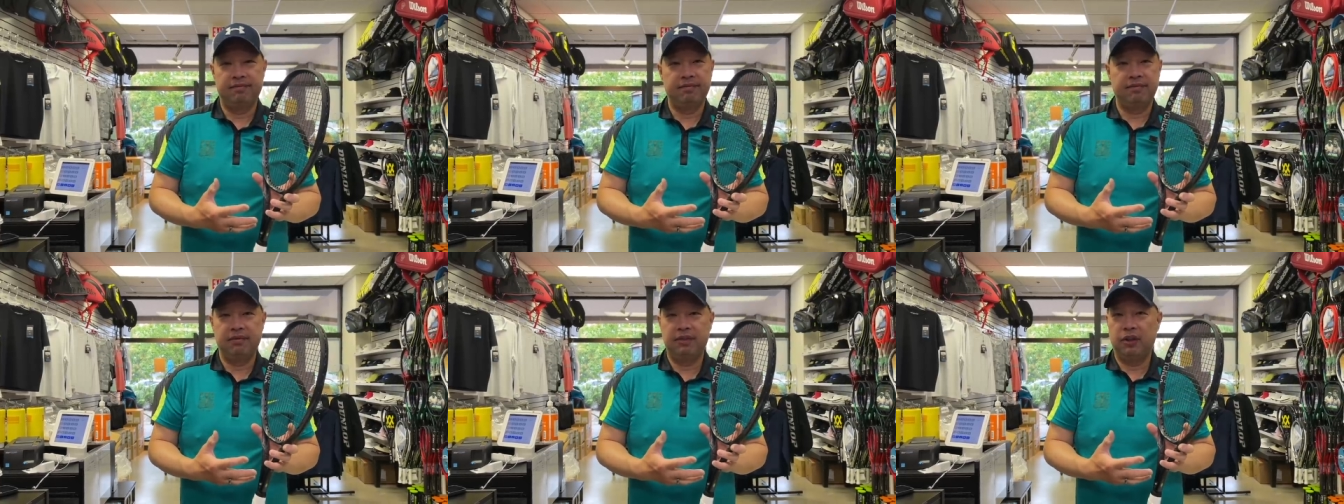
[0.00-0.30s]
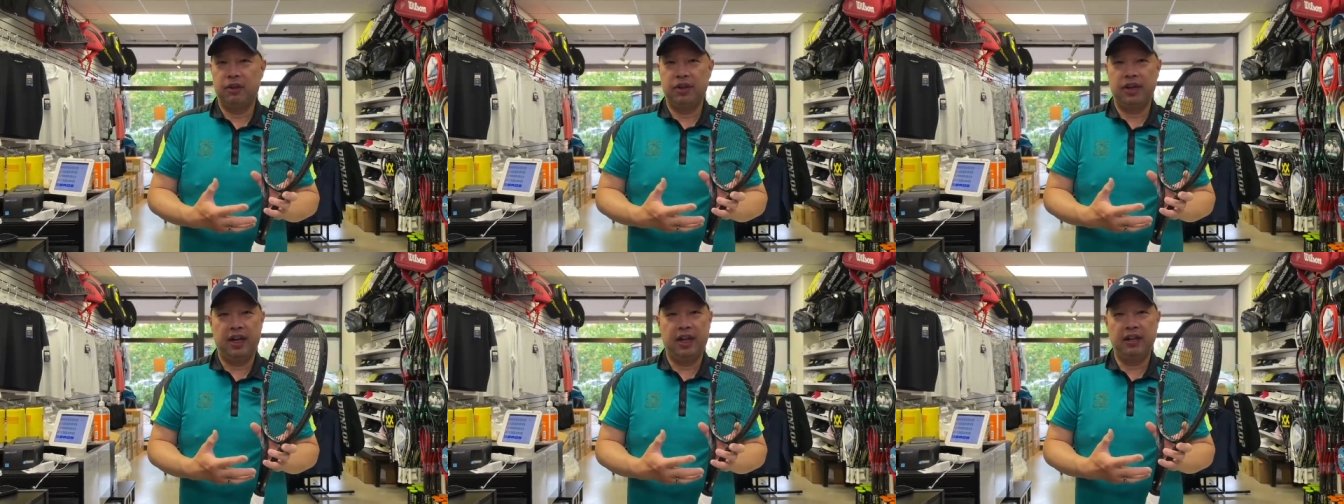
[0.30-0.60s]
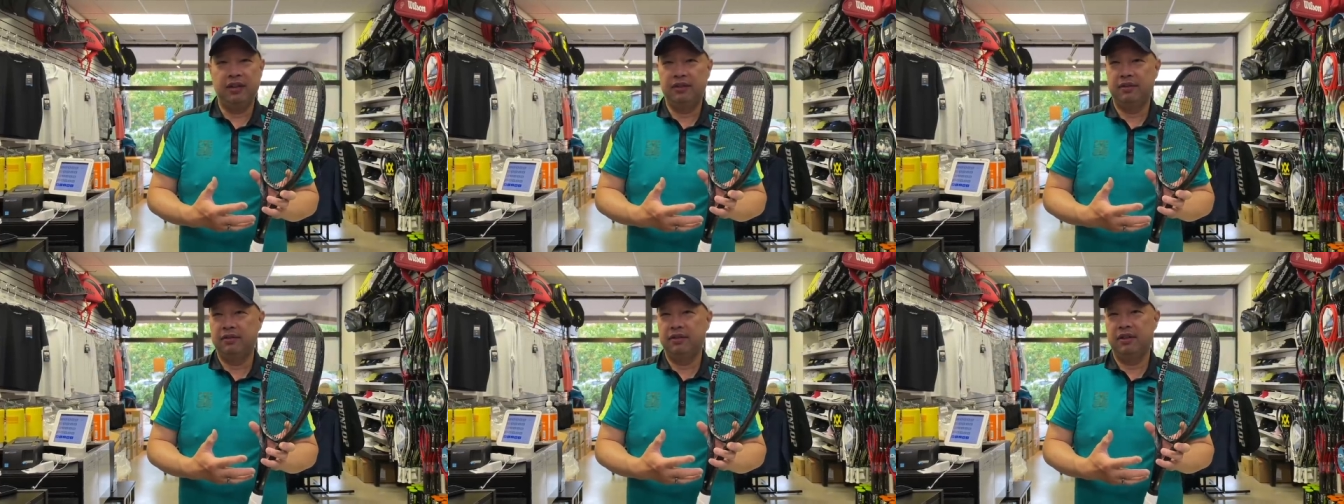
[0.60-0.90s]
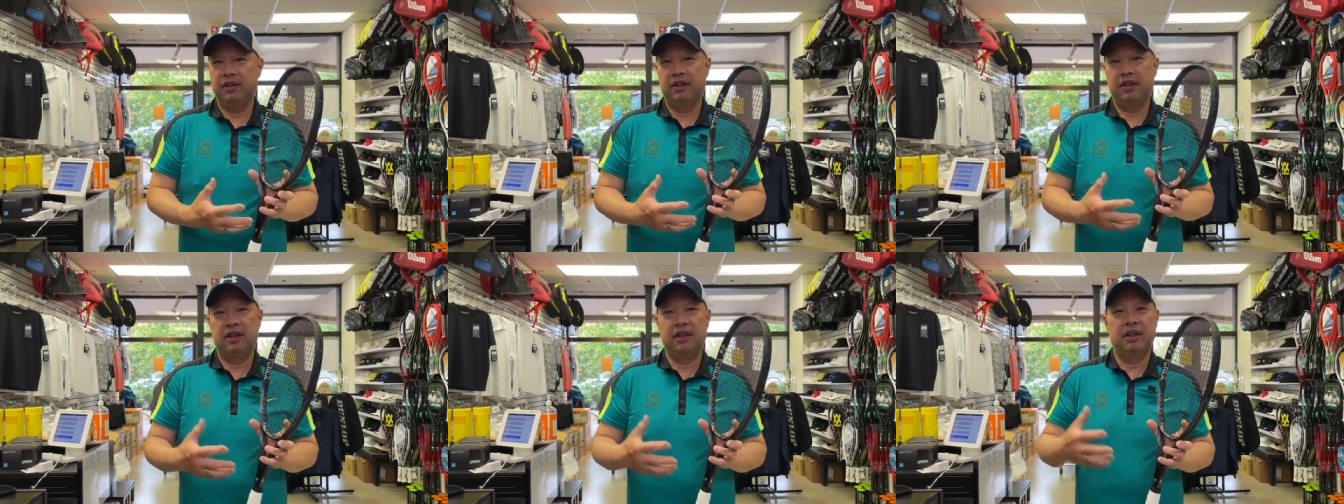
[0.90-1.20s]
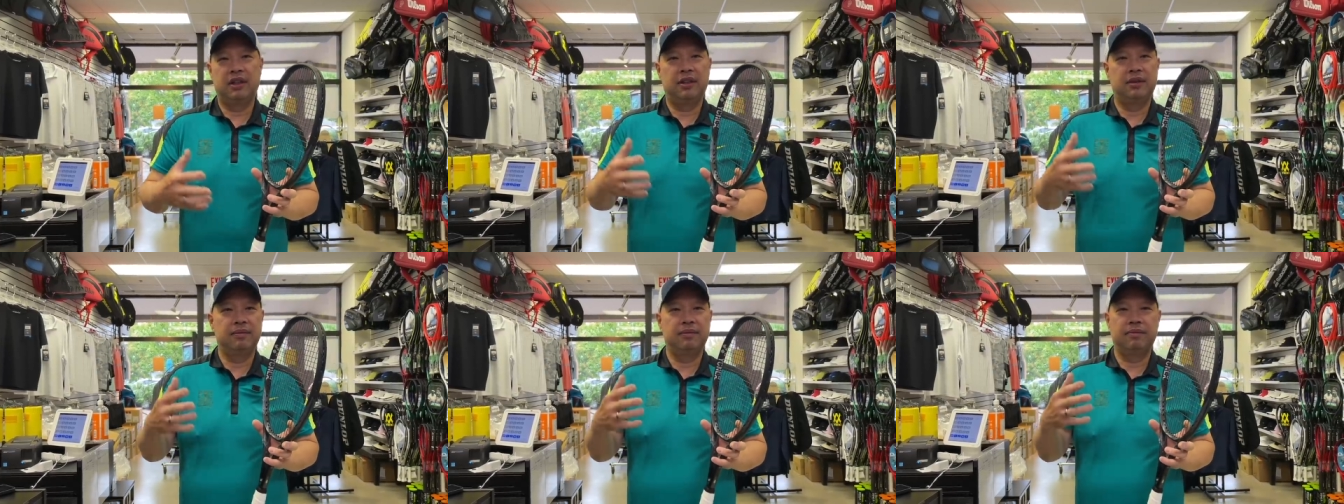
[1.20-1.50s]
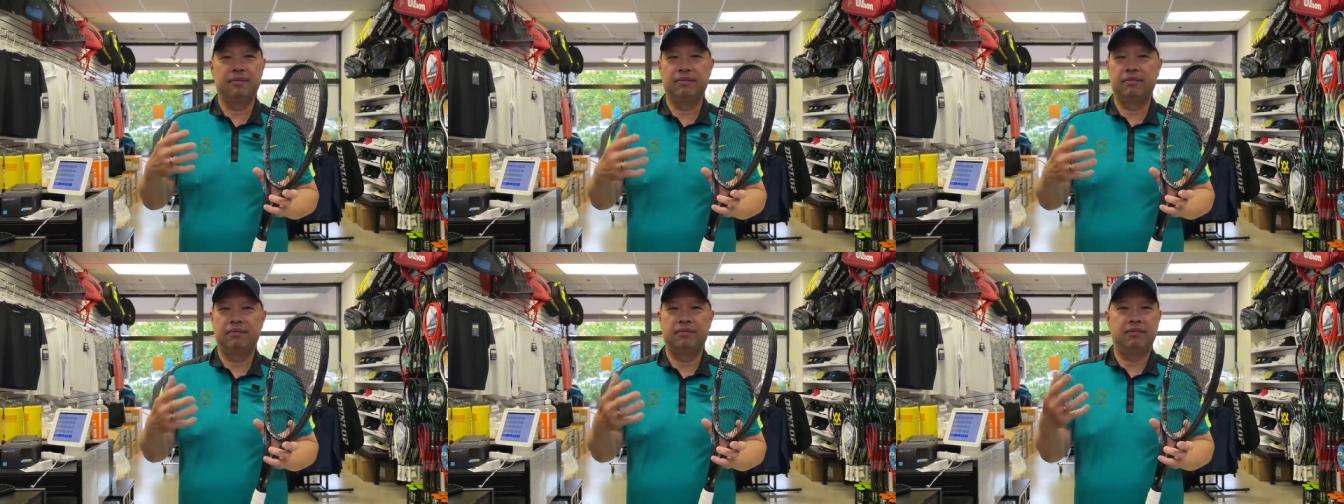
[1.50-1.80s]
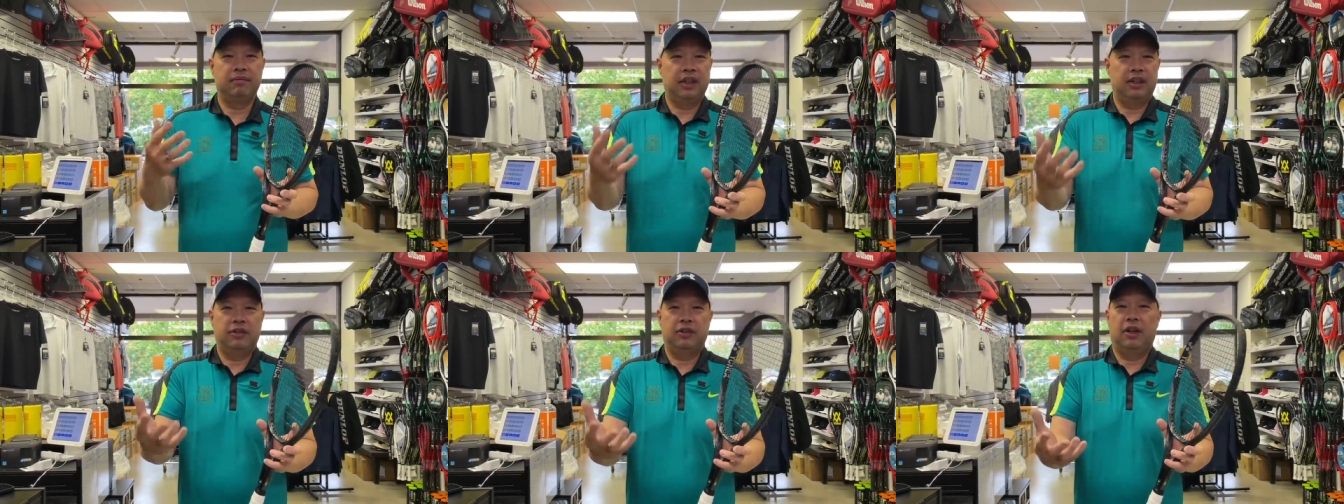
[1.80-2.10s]
Okay.
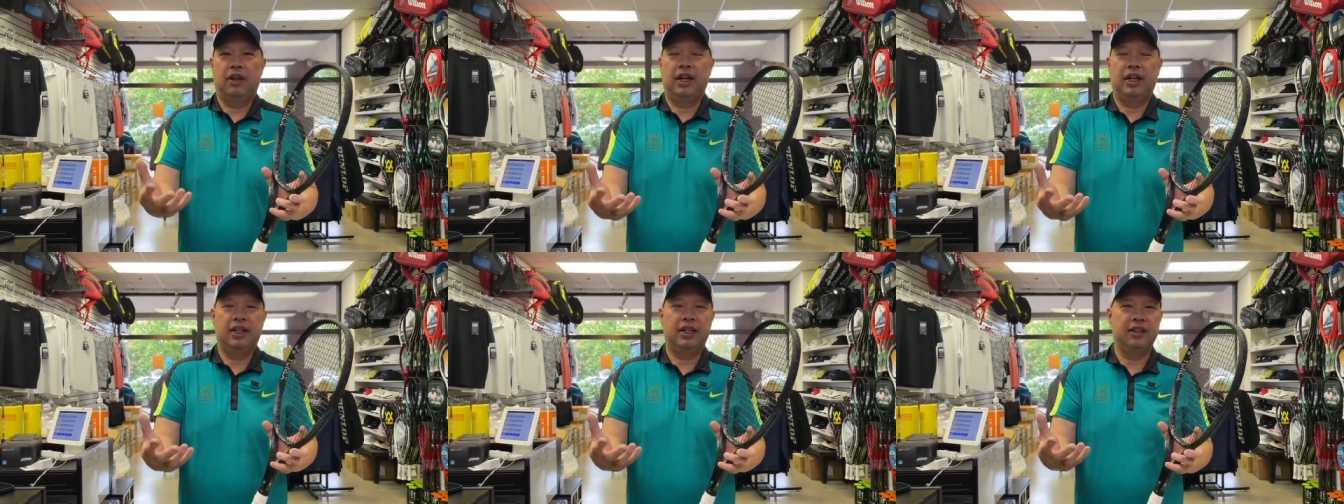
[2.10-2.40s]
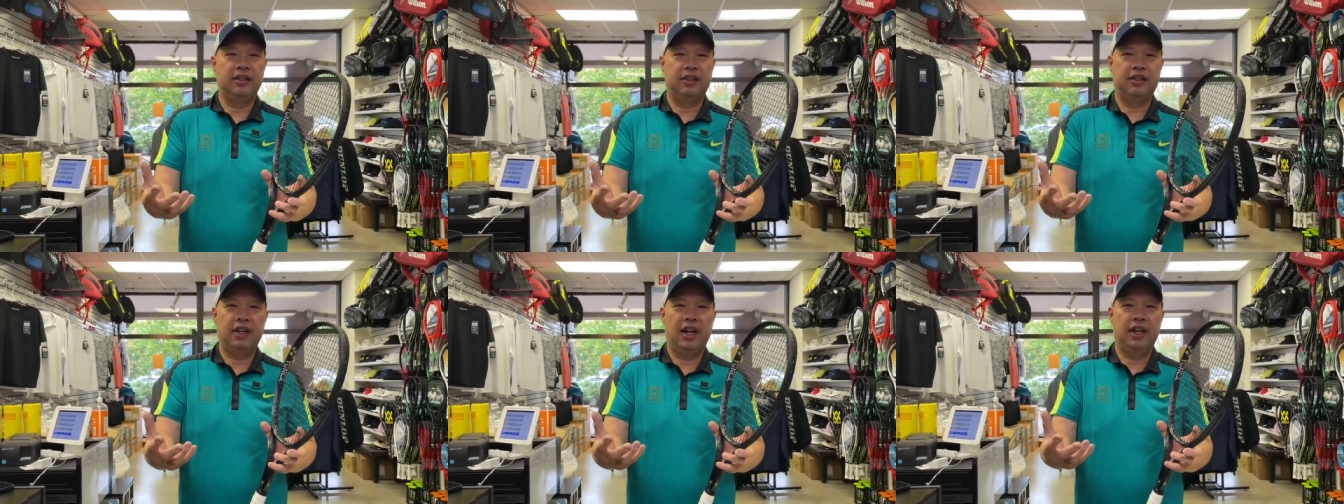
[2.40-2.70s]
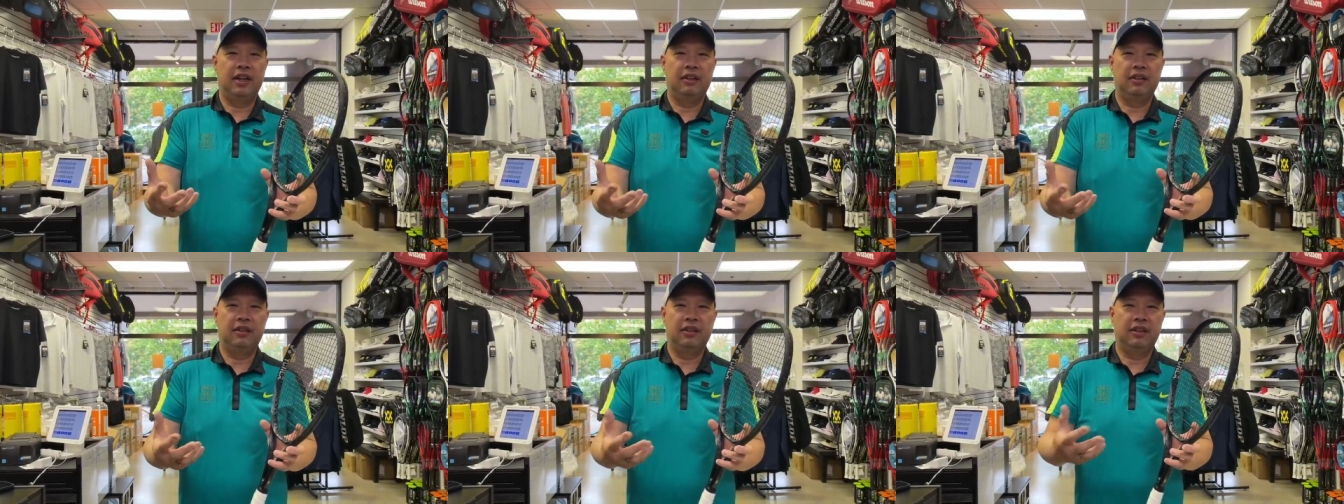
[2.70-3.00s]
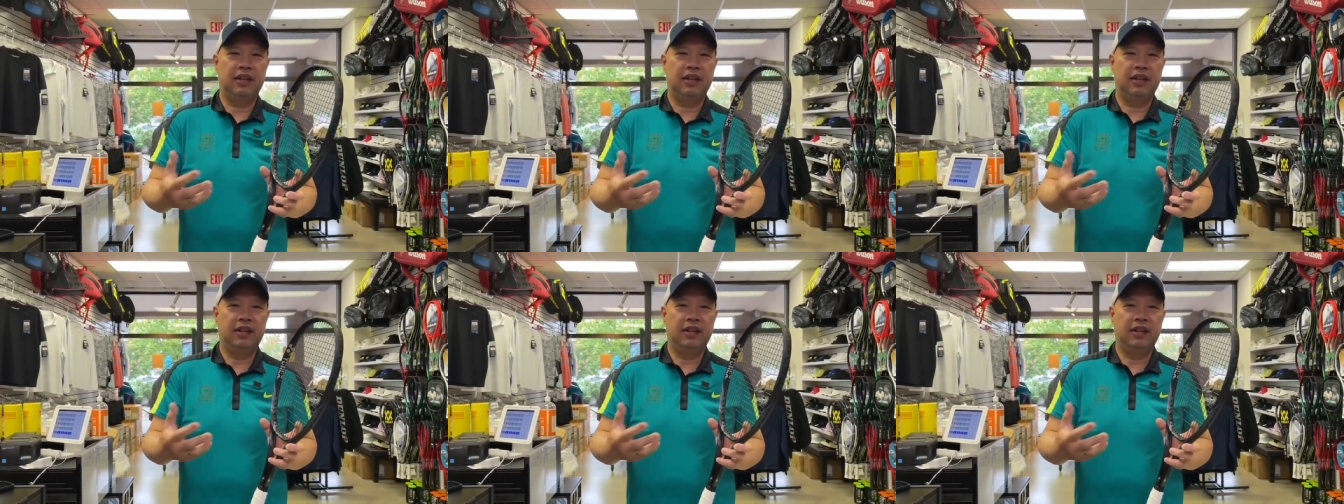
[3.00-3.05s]
That's all I can say.